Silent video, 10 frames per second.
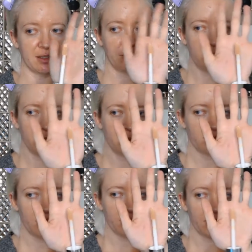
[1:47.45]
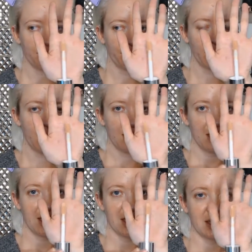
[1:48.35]
Ooh, there we go.
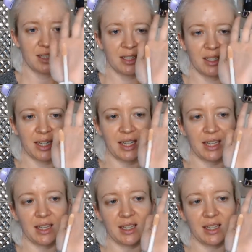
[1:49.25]
Like,